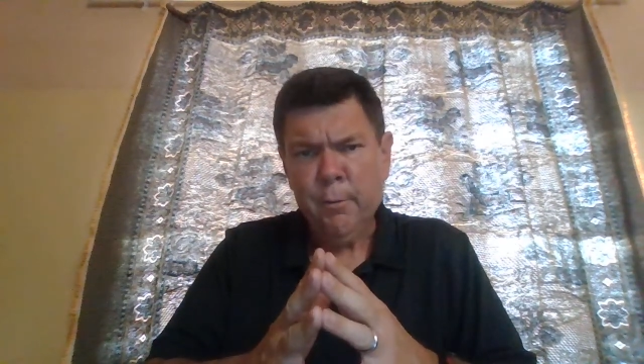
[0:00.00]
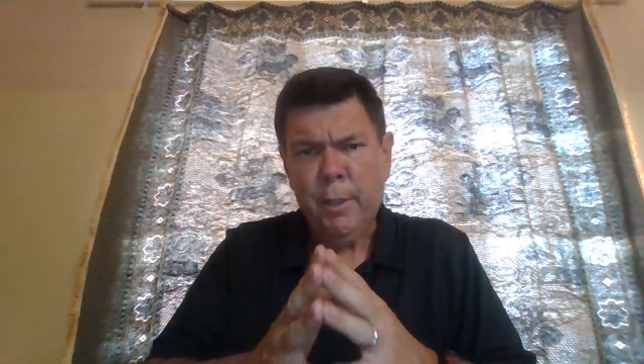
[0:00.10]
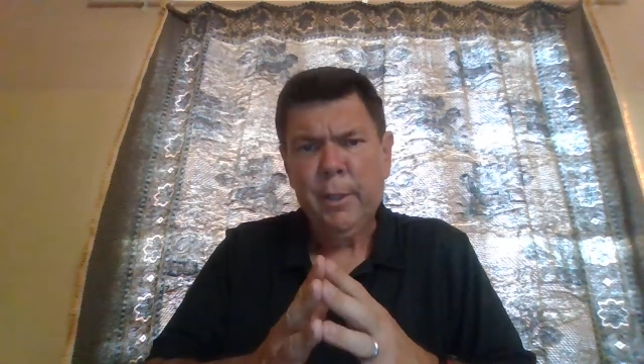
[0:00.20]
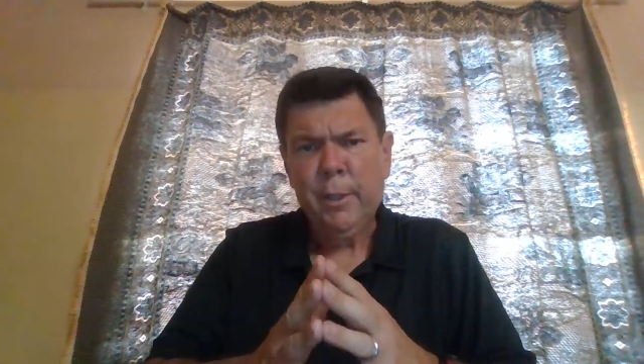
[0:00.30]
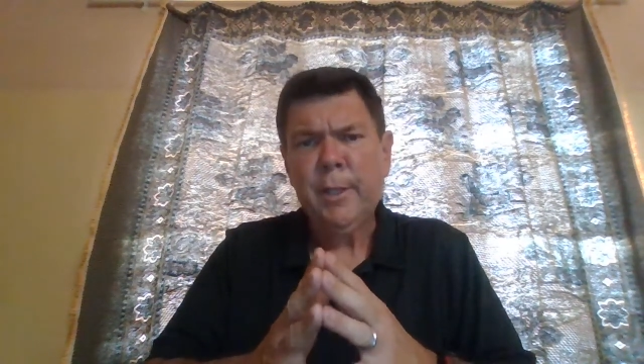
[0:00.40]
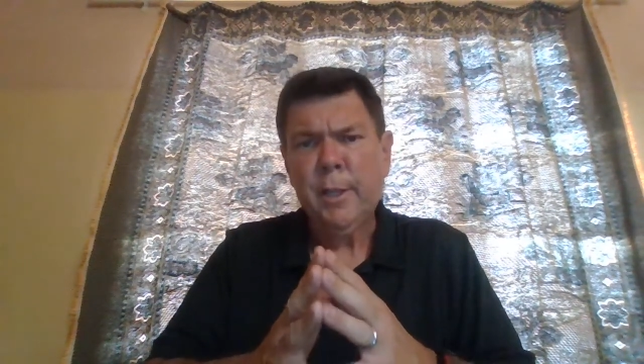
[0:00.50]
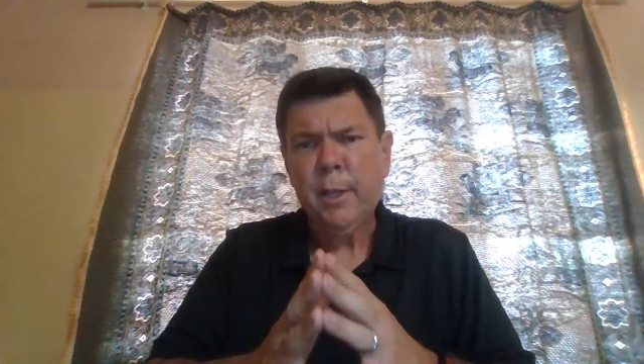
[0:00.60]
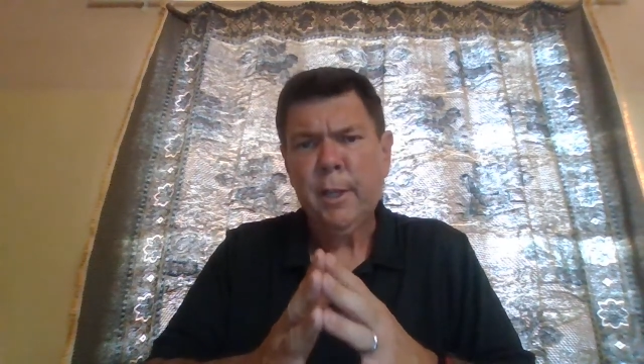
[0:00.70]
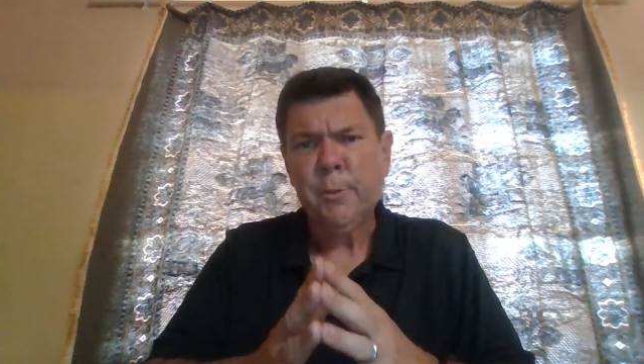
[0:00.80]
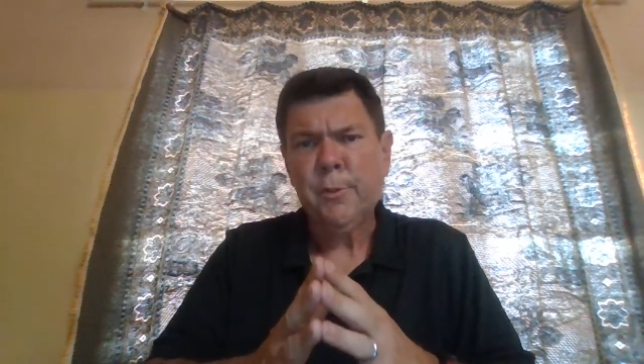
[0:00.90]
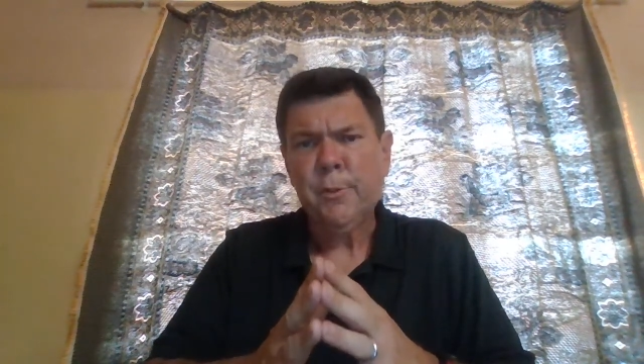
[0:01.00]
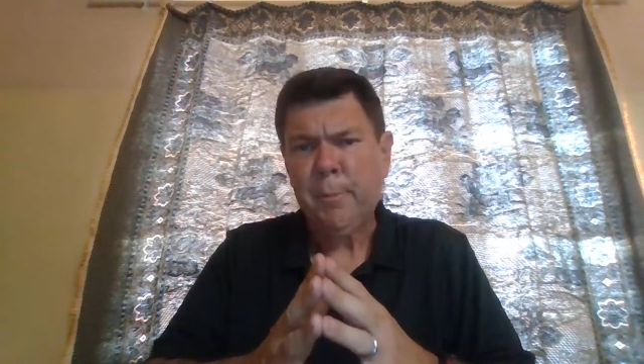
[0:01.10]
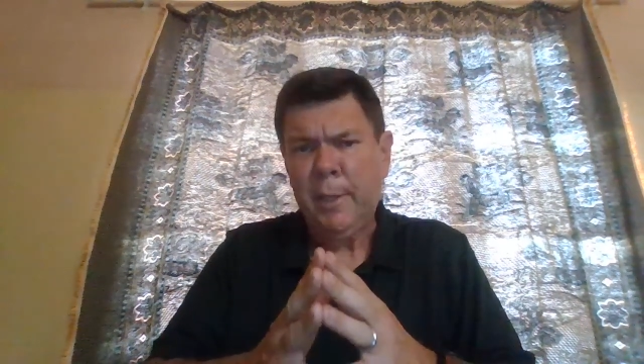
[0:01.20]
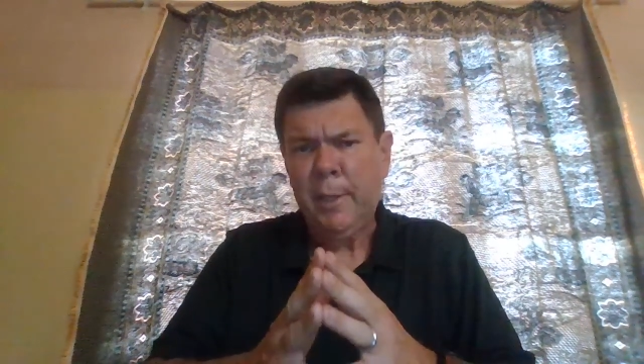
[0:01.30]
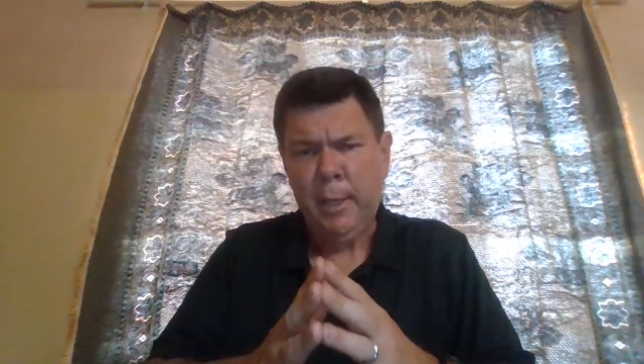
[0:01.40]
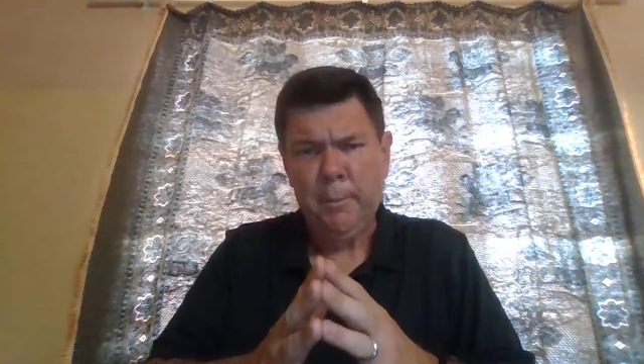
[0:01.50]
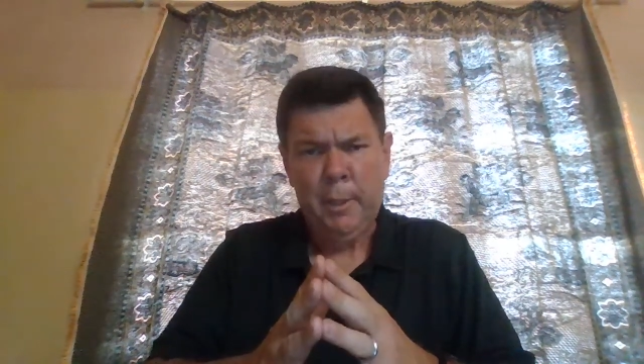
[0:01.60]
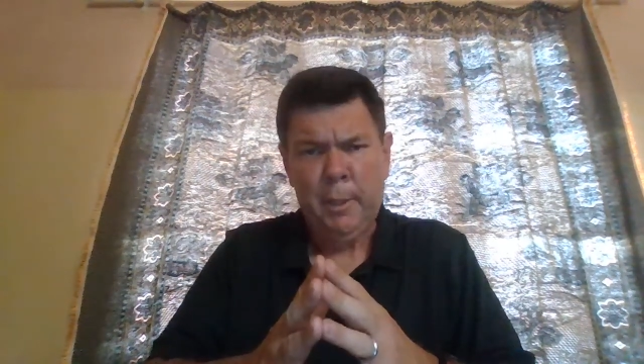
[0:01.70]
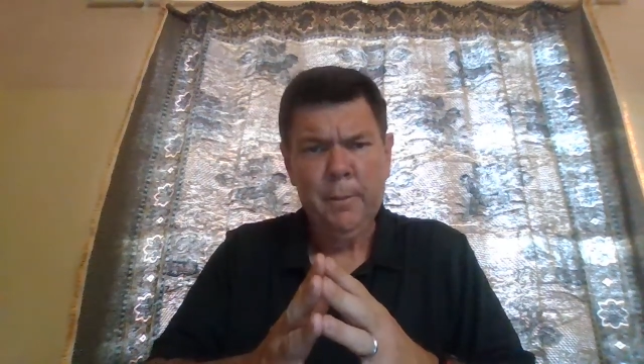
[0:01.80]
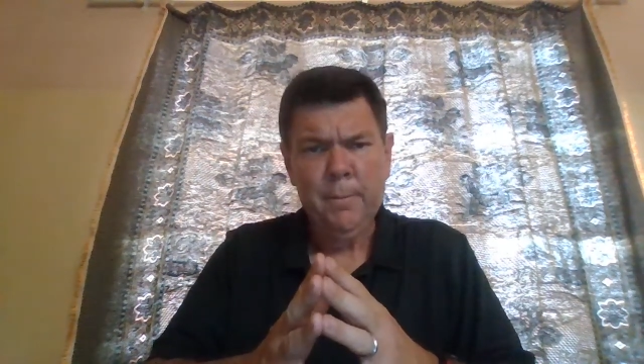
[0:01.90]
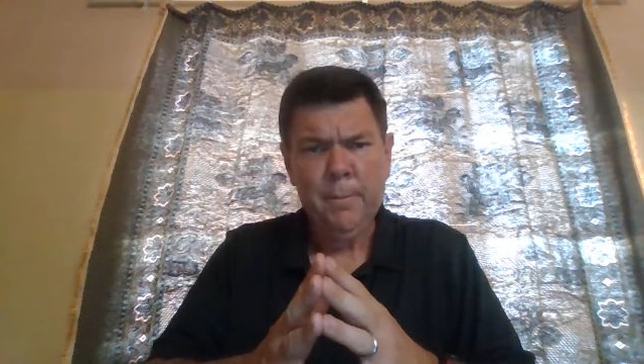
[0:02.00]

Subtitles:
really comes from the enemy.